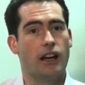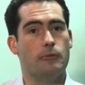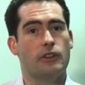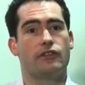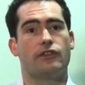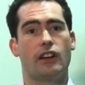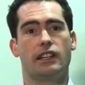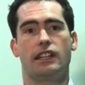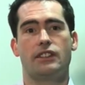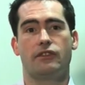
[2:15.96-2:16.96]
And
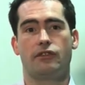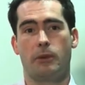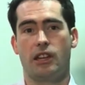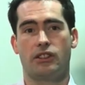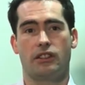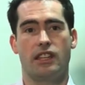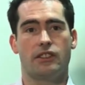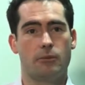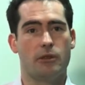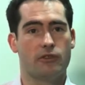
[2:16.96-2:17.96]
finally, this information
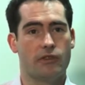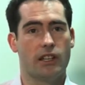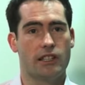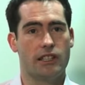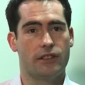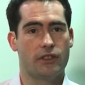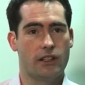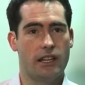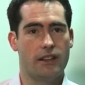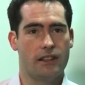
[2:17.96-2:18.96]
needs to be provided in a
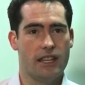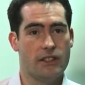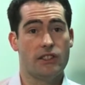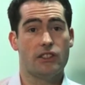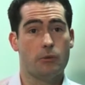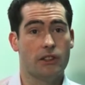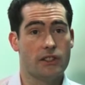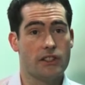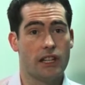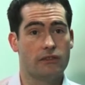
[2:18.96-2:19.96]
very easy to
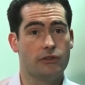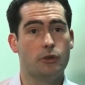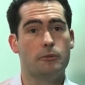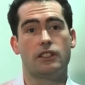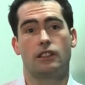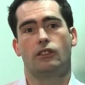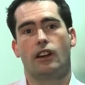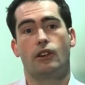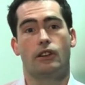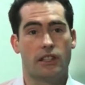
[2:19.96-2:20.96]
understand form so that
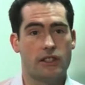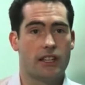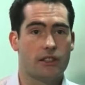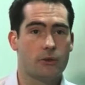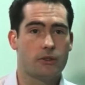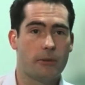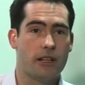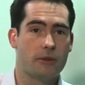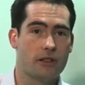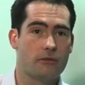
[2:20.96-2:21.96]
not only the technical
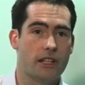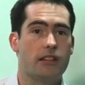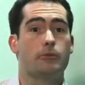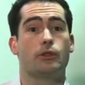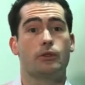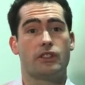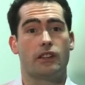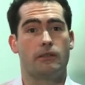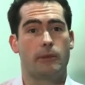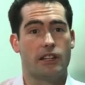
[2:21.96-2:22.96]
department can read it, but
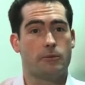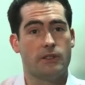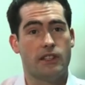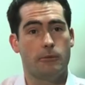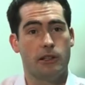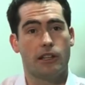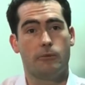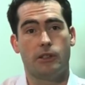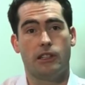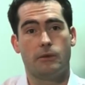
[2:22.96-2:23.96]
also the management team in the
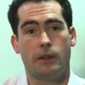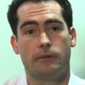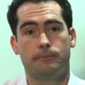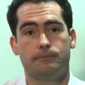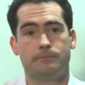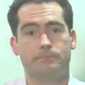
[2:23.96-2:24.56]
company as well.